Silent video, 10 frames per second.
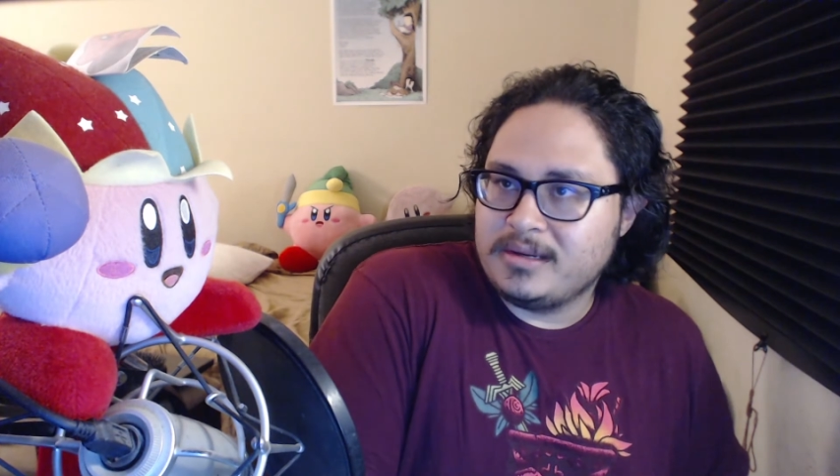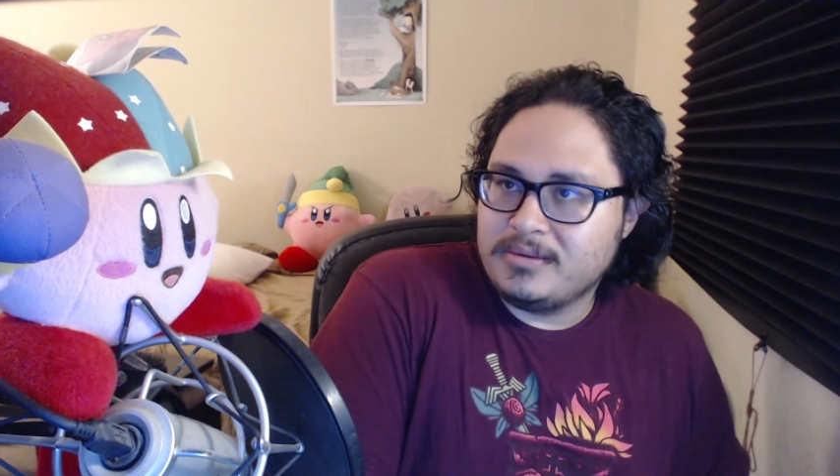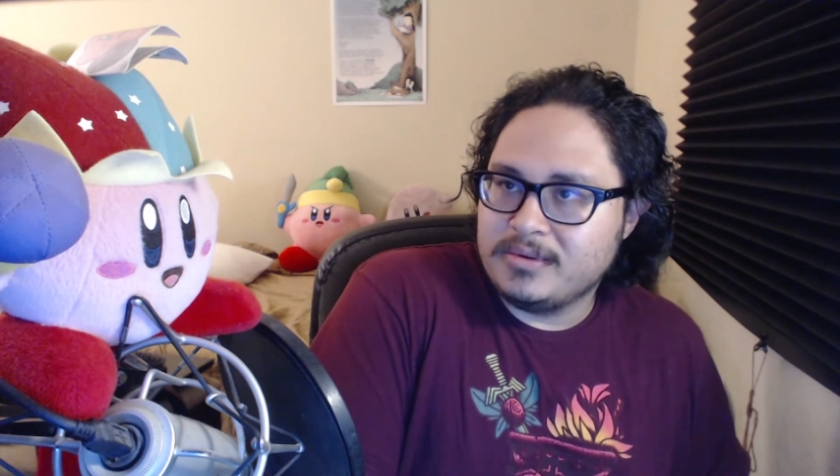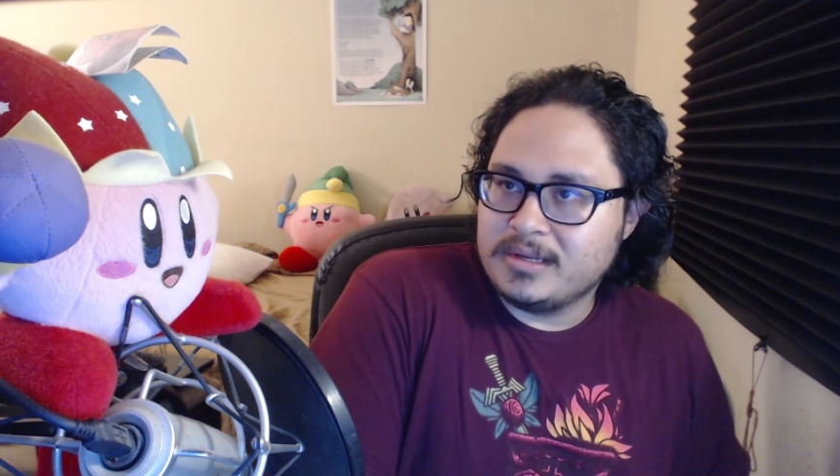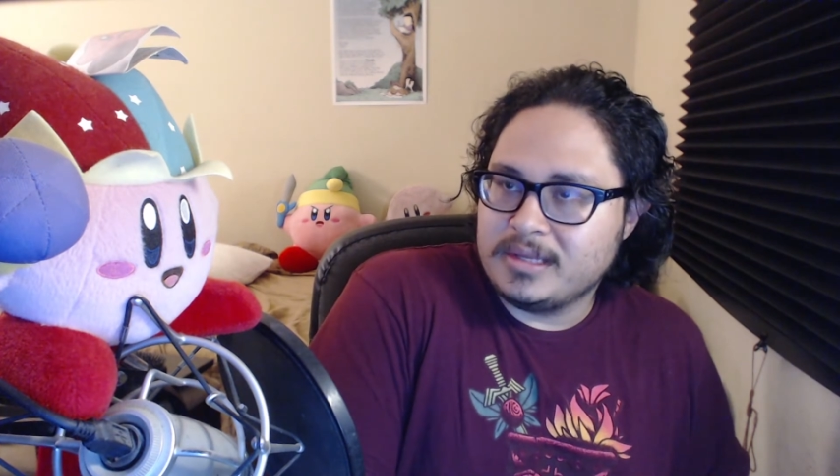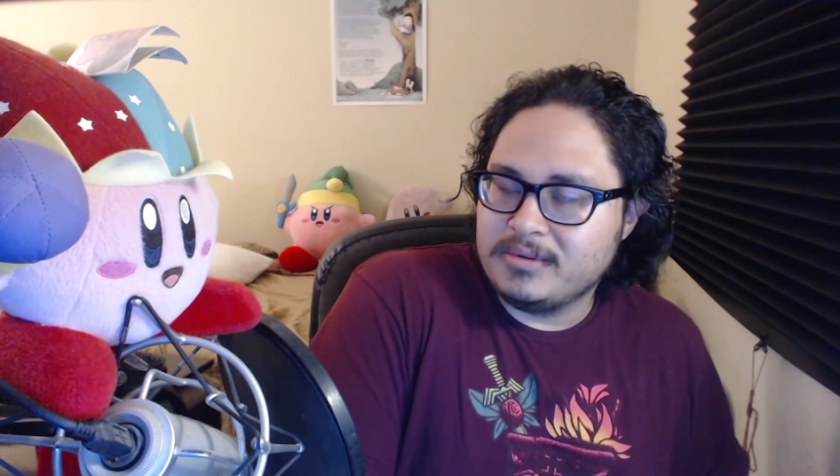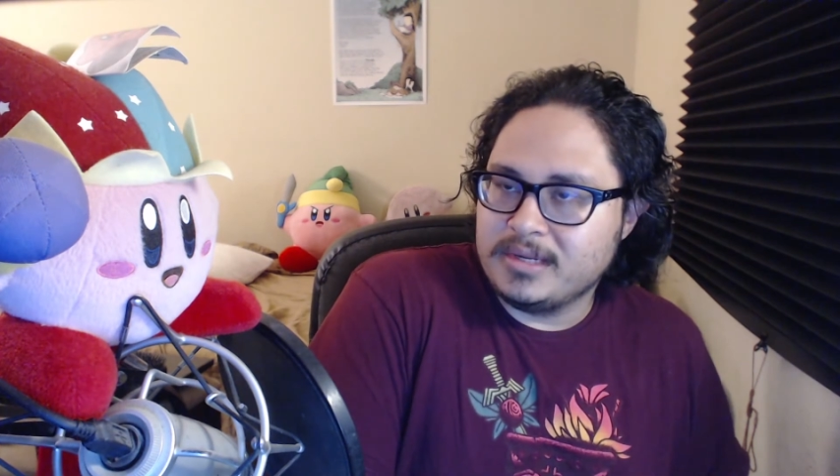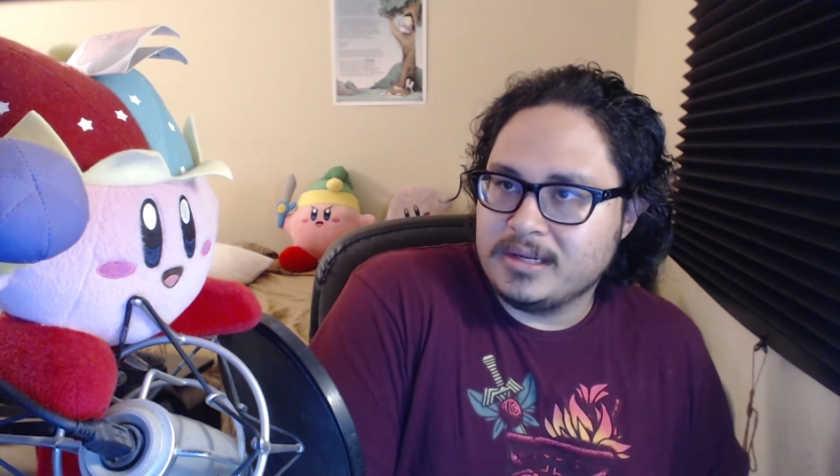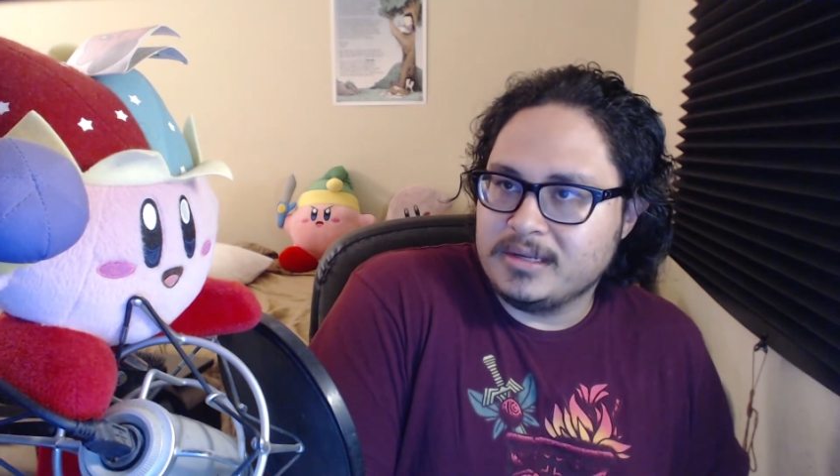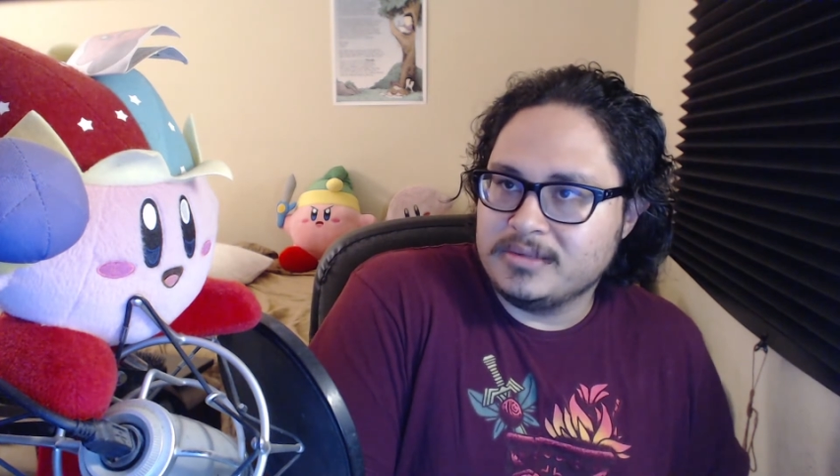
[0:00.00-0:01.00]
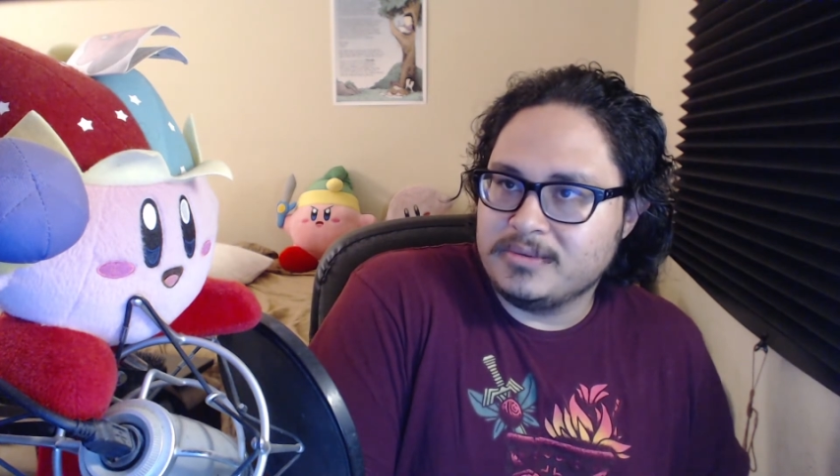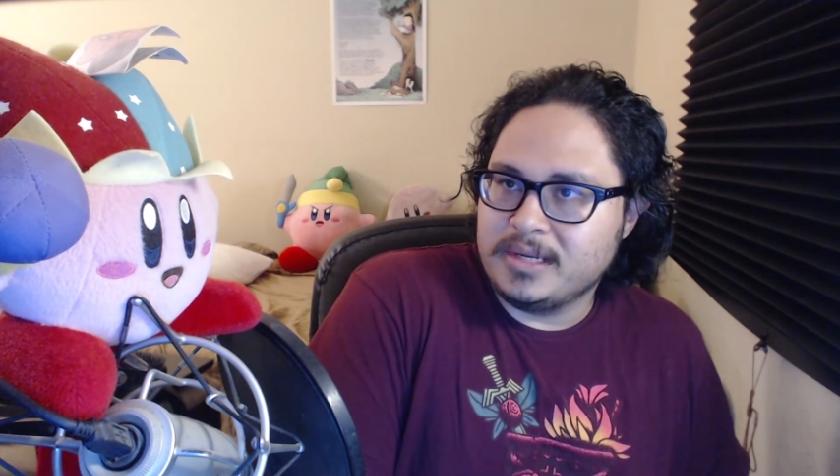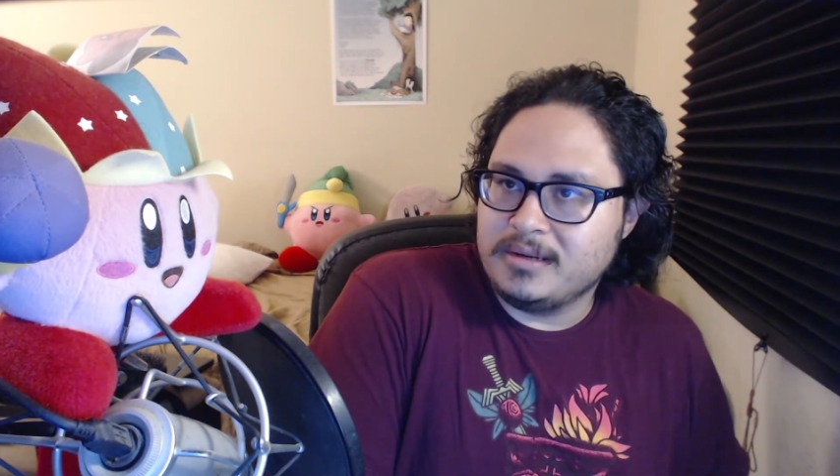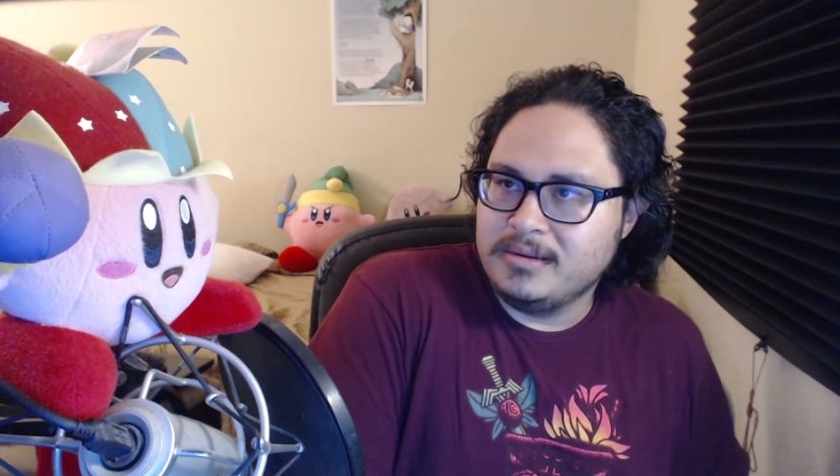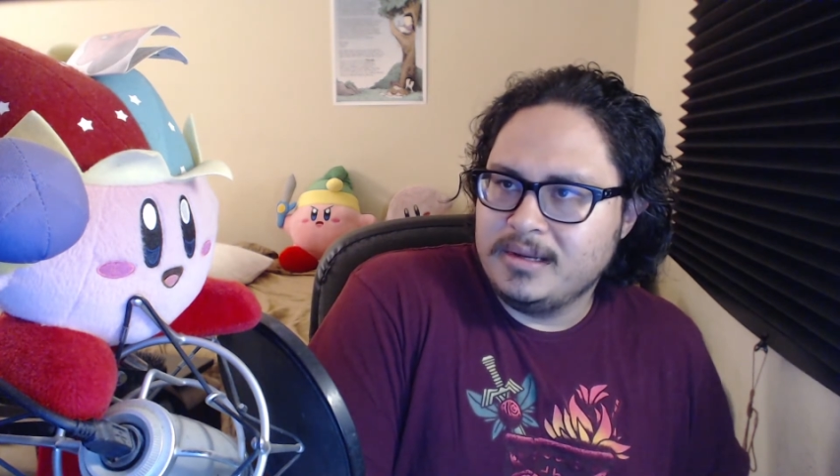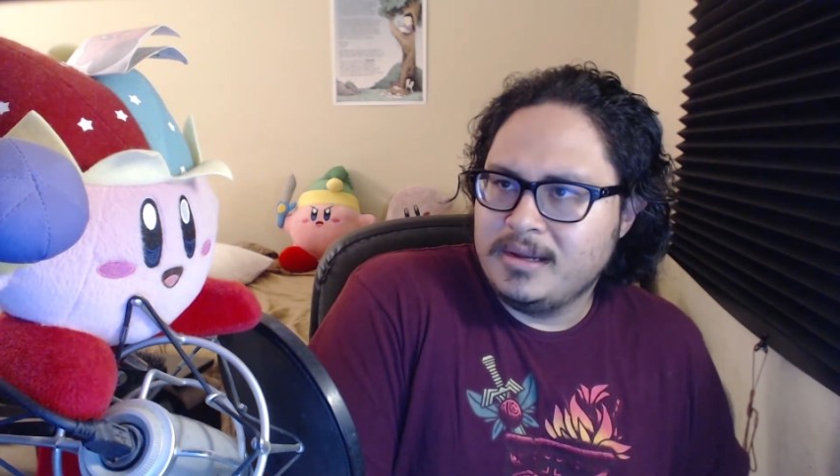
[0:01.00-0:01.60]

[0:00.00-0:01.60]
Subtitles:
I wonder how that would have gone as well.